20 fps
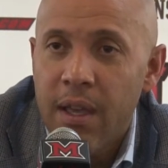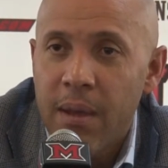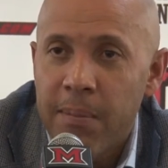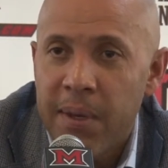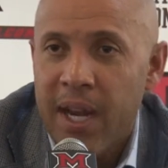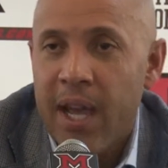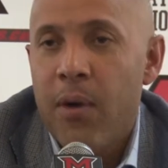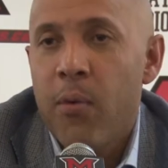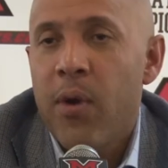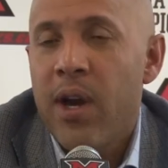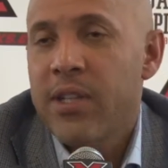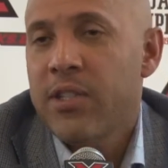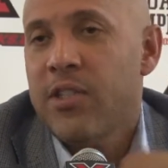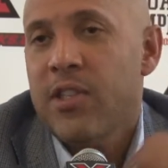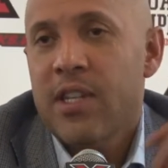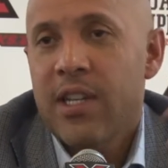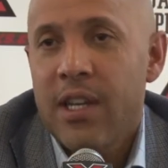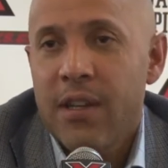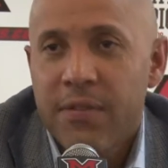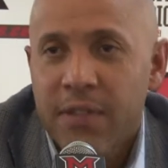But I watched
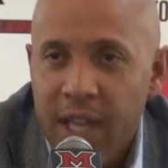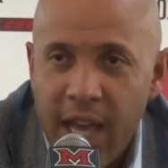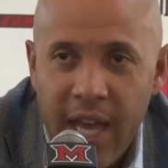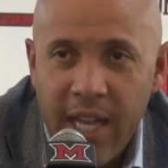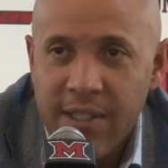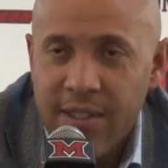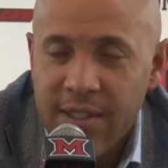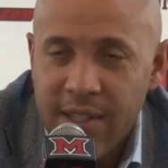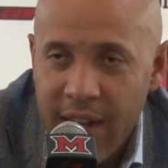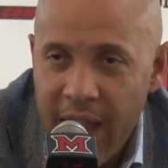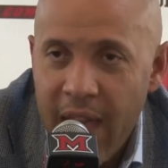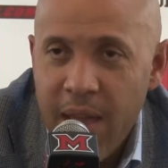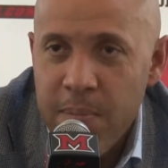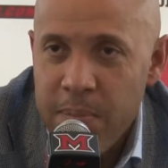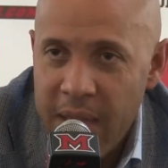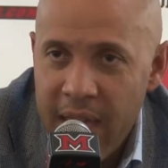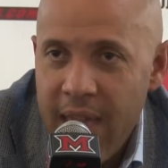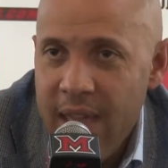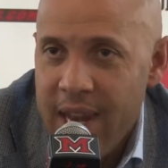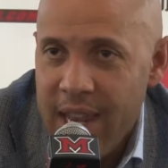enough guys tonight
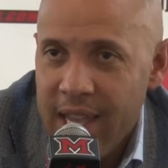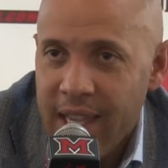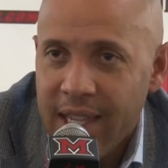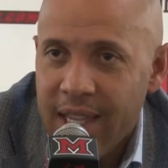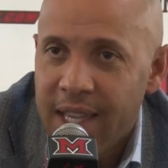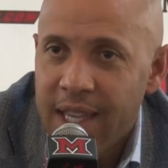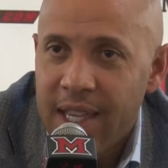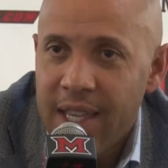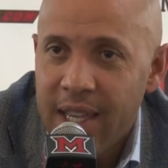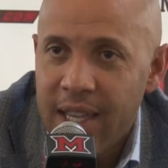panic,